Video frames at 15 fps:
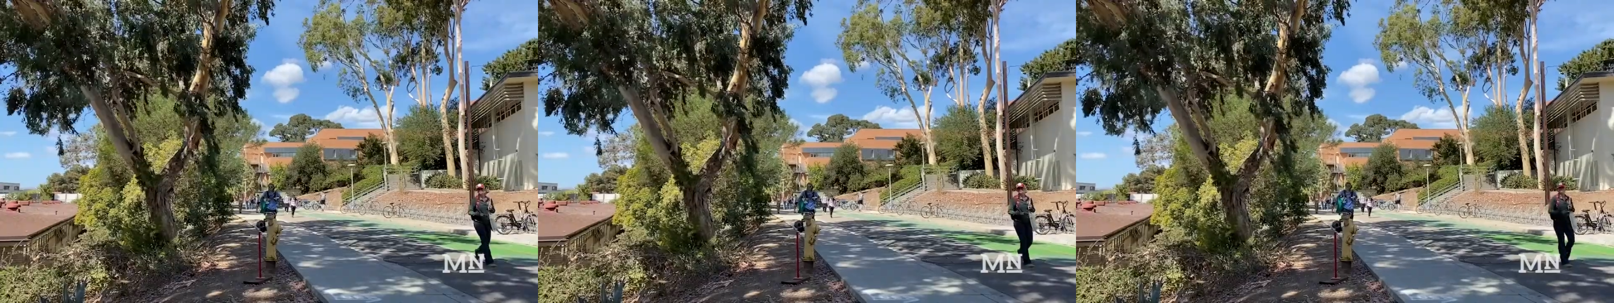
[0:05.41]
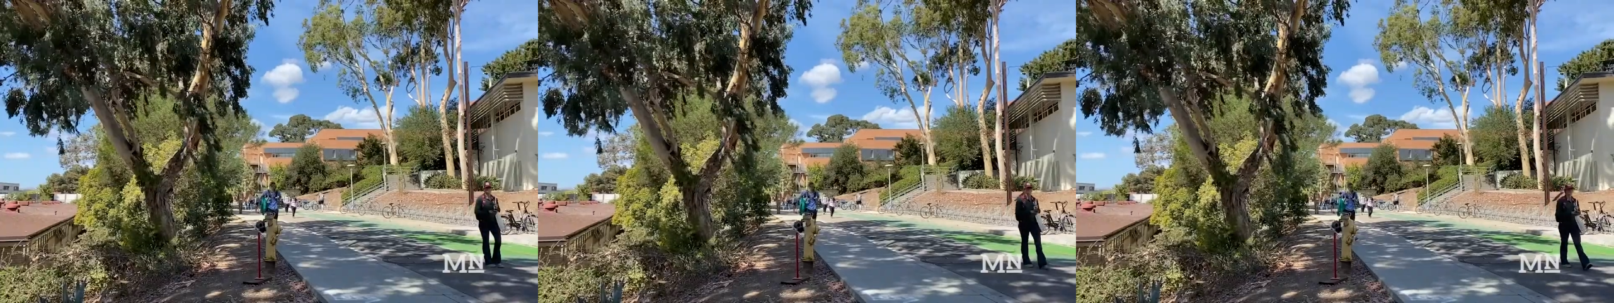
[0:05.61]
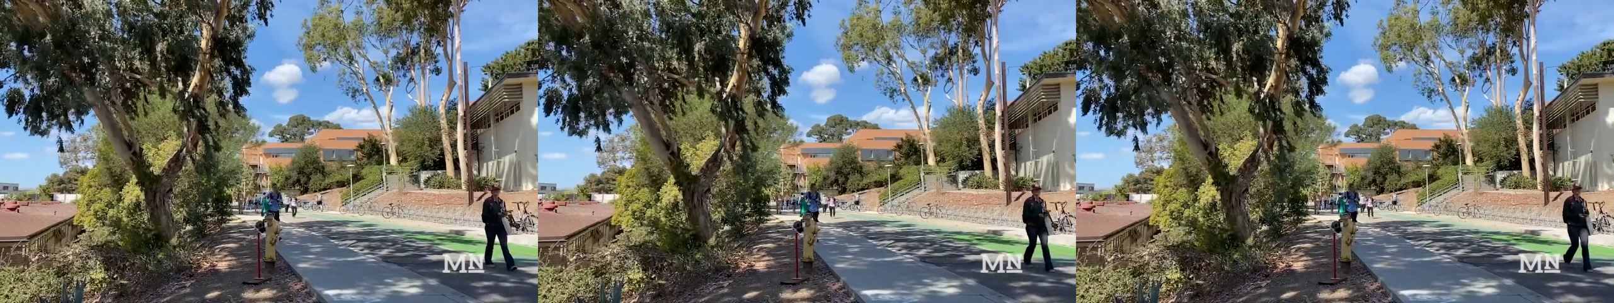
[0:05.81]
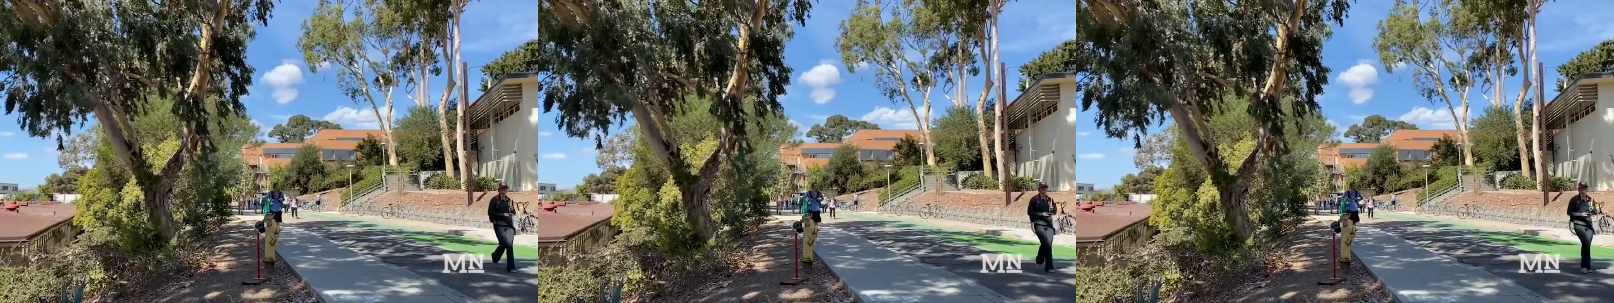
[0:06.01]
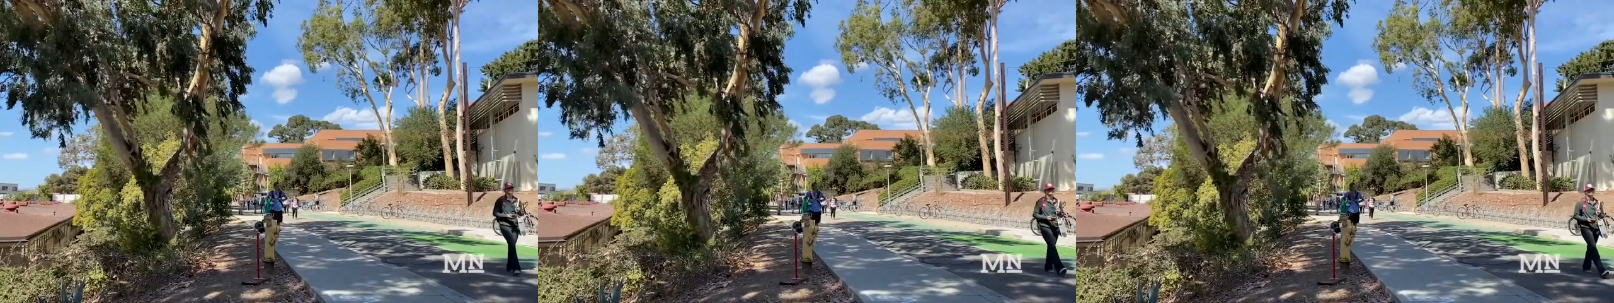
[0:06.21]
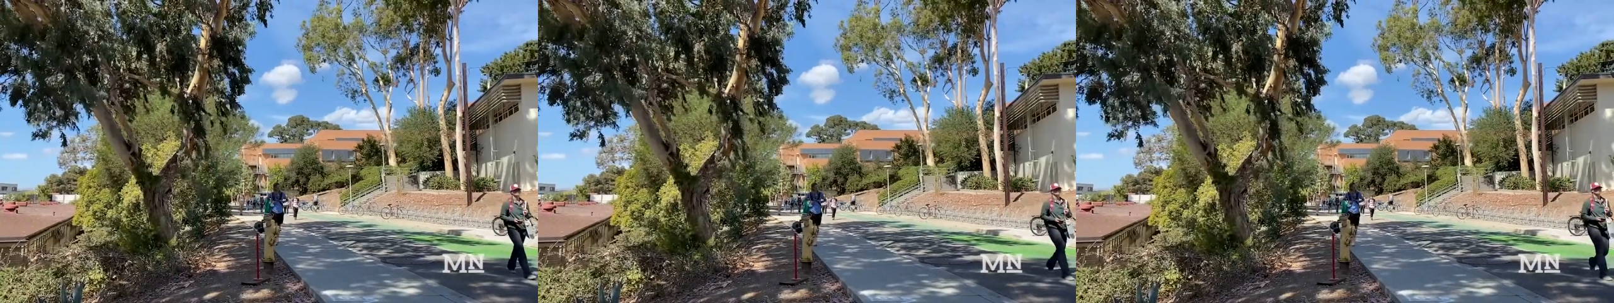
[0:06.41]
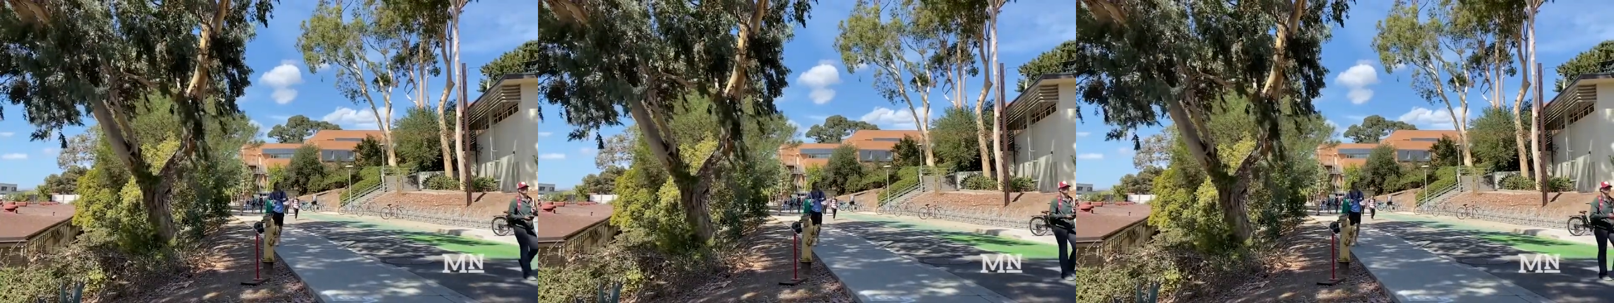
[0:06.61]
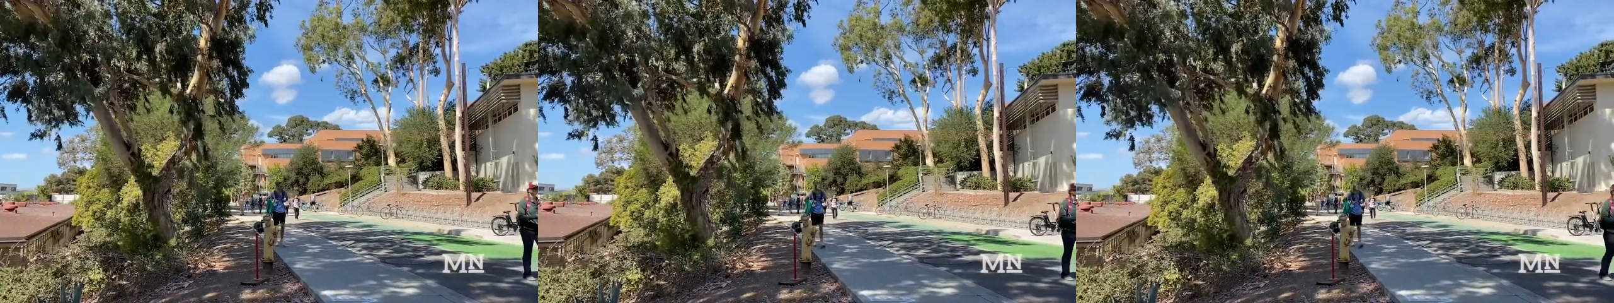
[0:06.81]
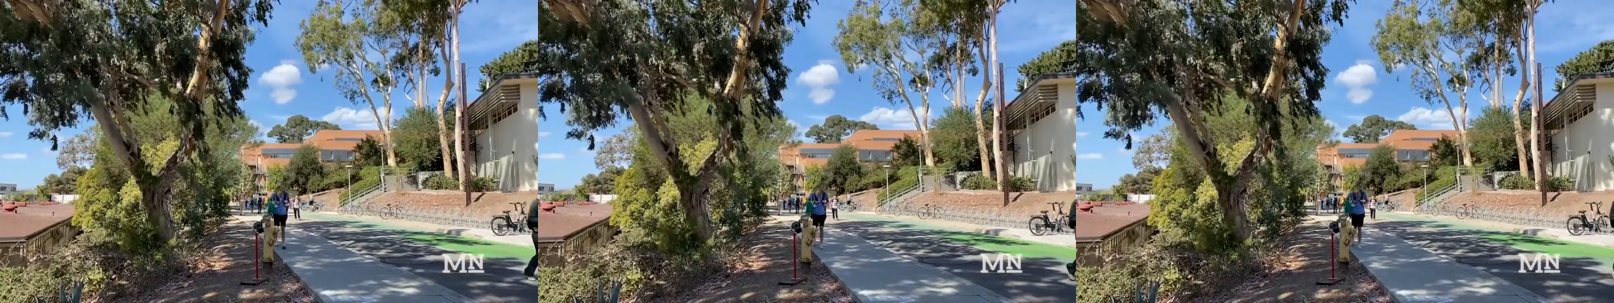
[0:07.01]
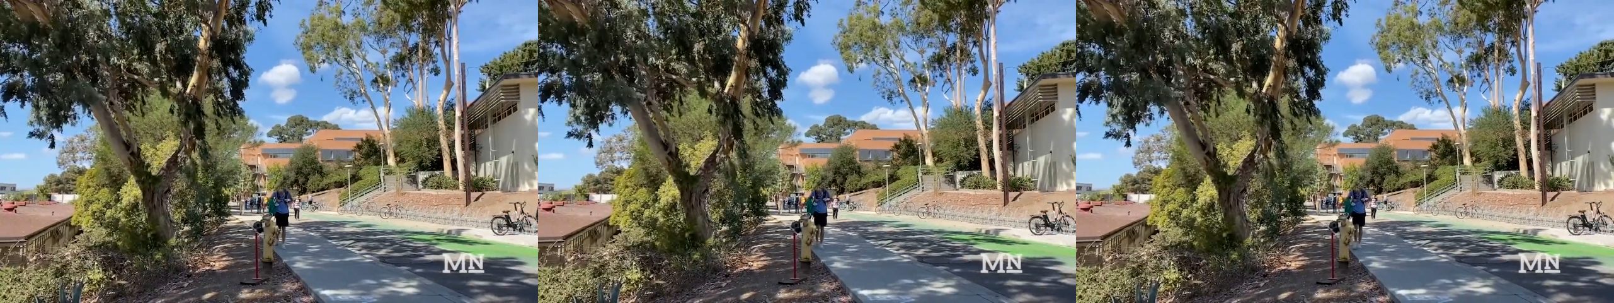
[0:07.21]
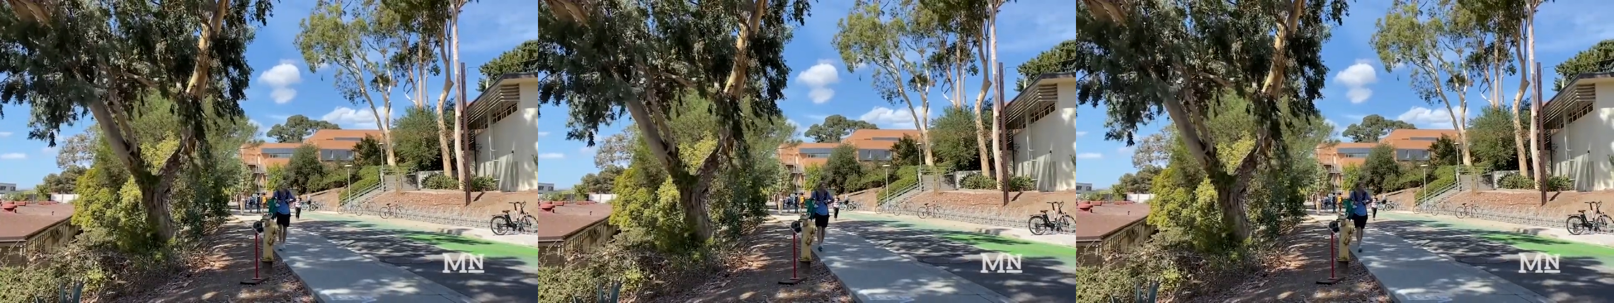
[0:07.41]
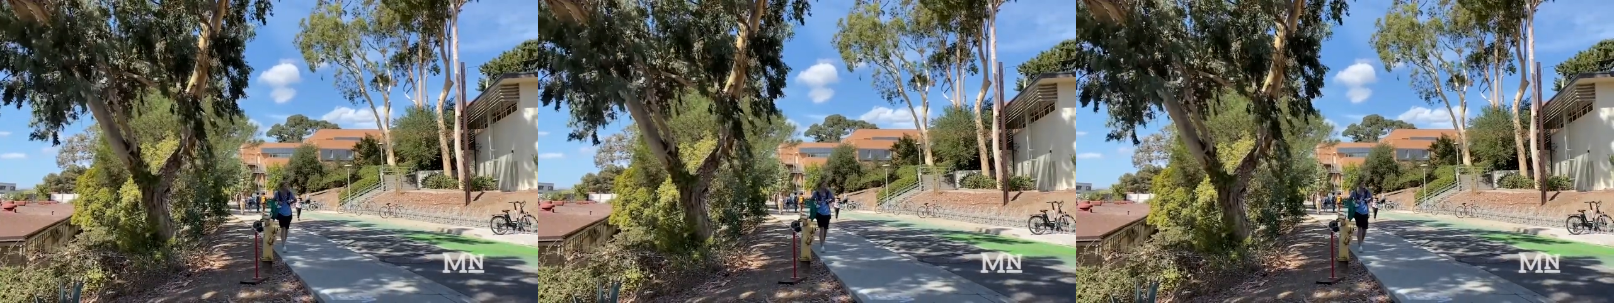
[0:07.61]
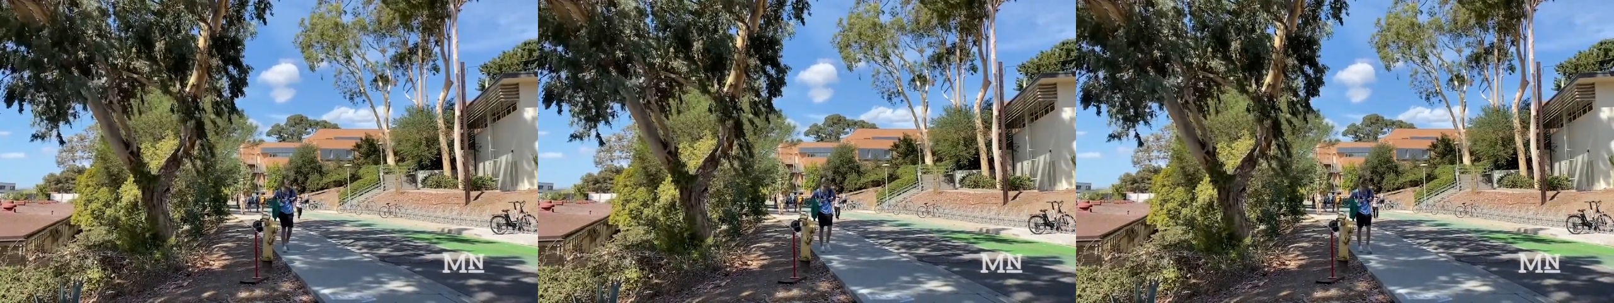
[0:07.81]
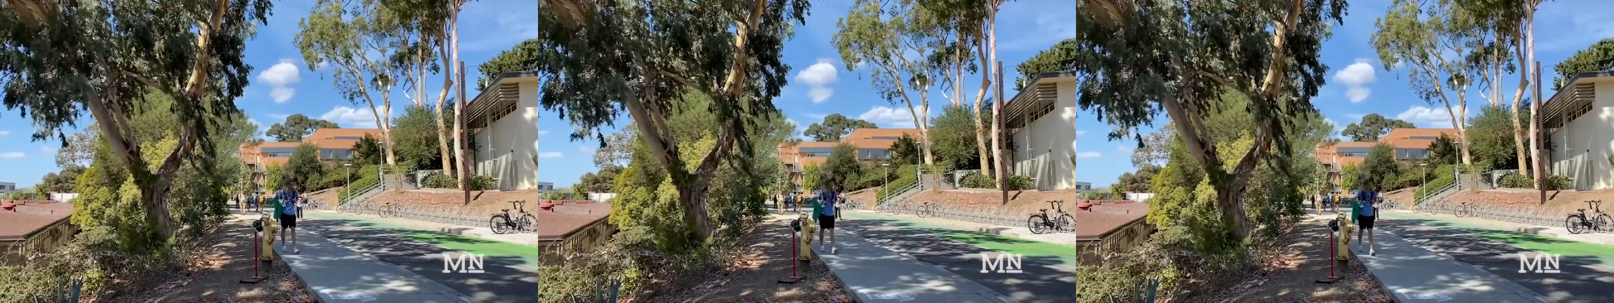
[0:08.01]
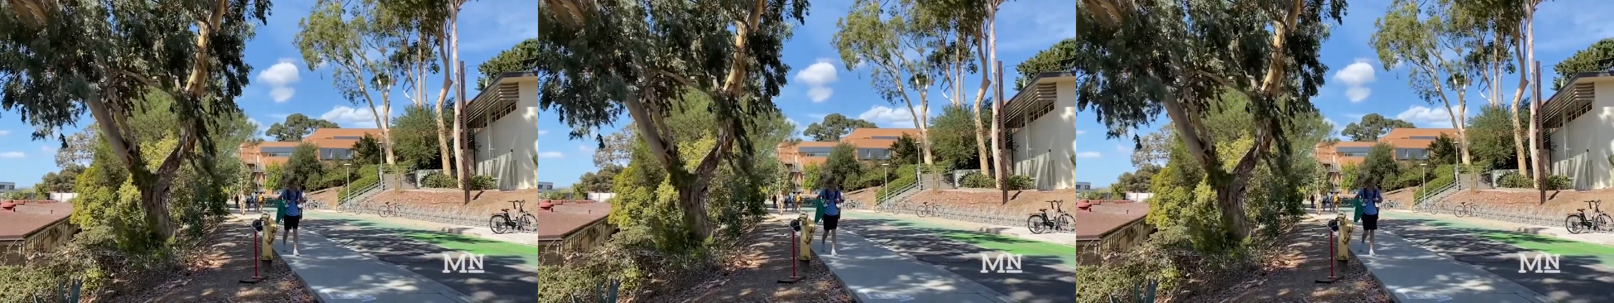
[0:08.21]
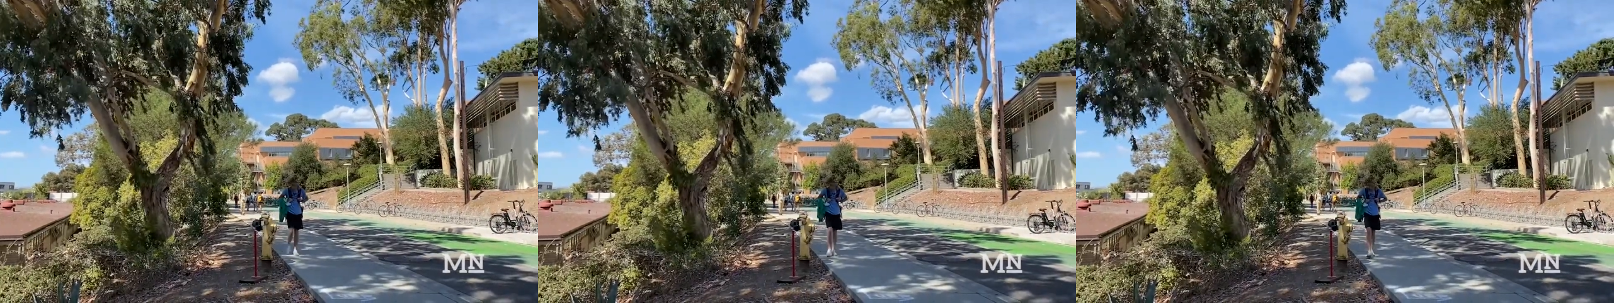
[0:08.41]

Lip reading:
Nobody's mouth can be seen.